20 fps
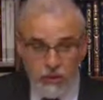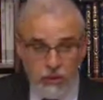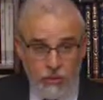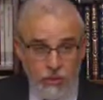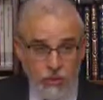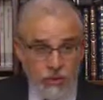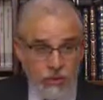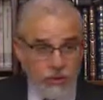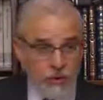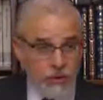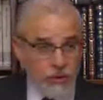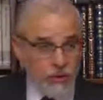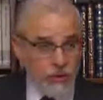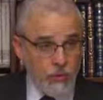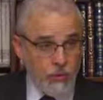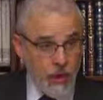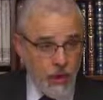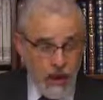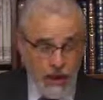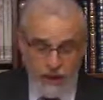When the
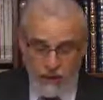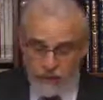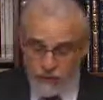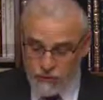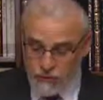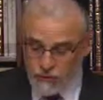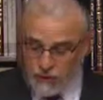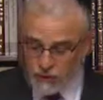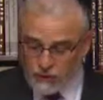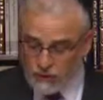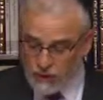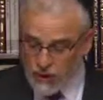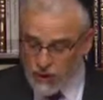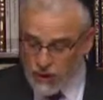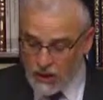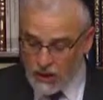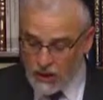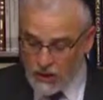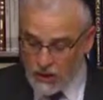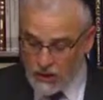Rav
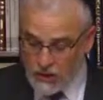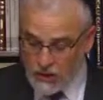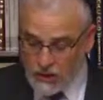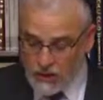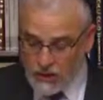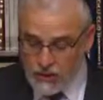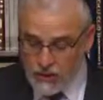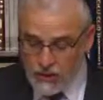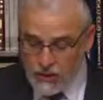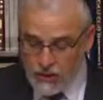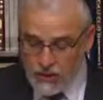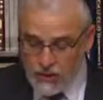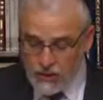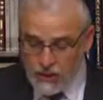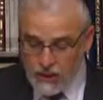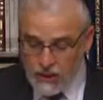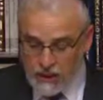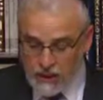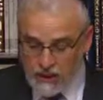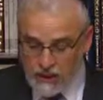saw
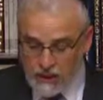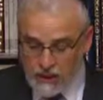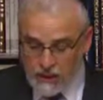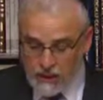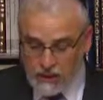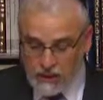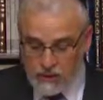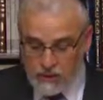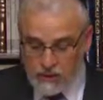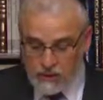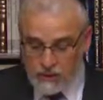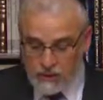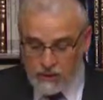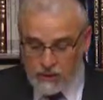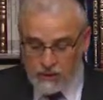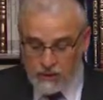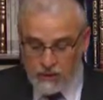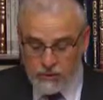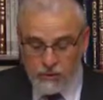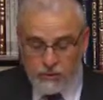that
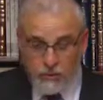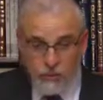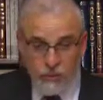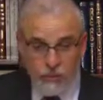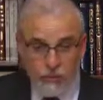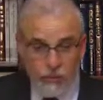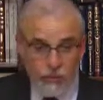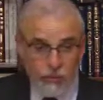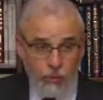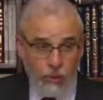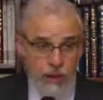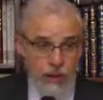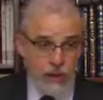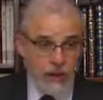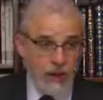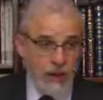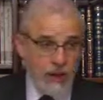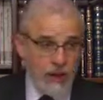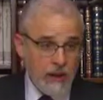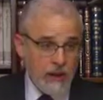what
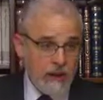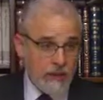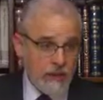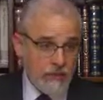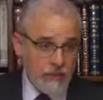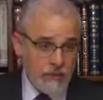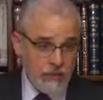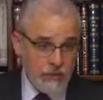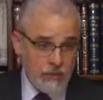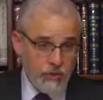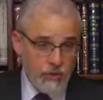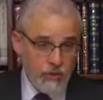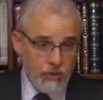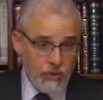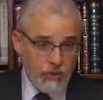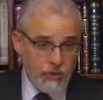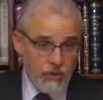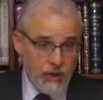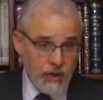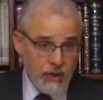he had
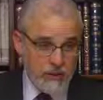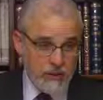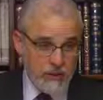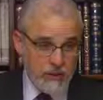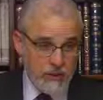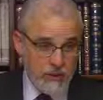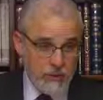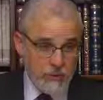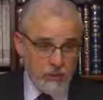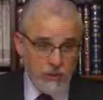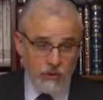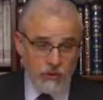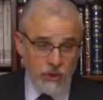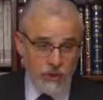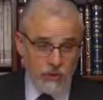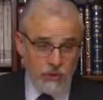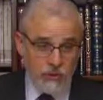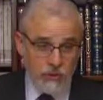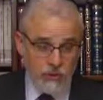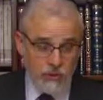tried to
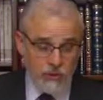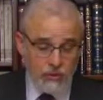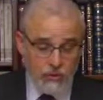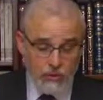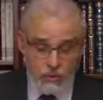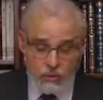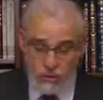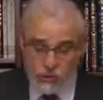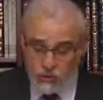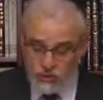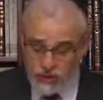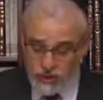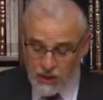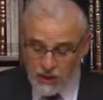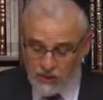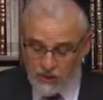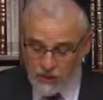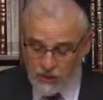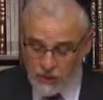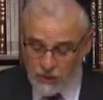do was
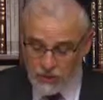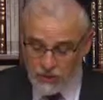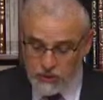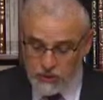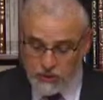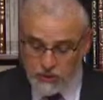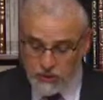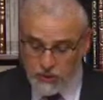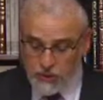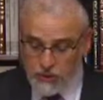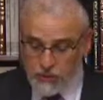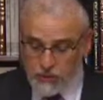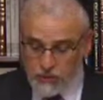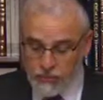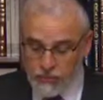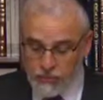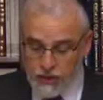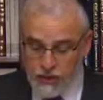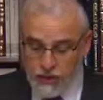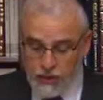not accepted,
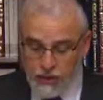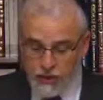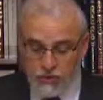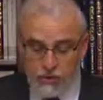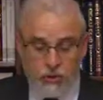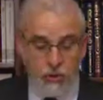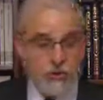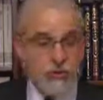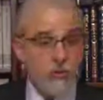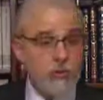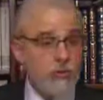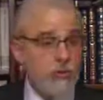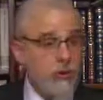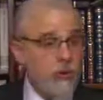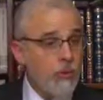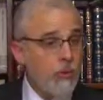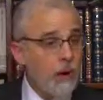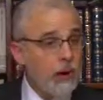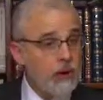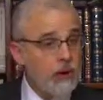he chose to be
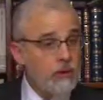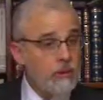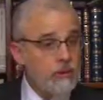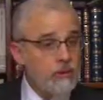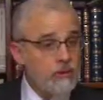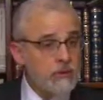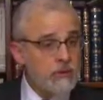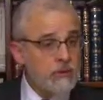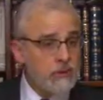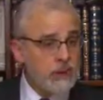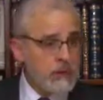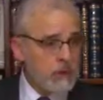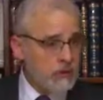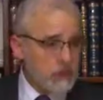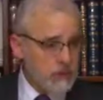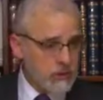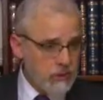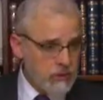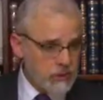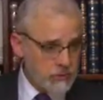quiet and
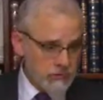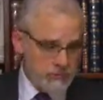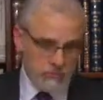just,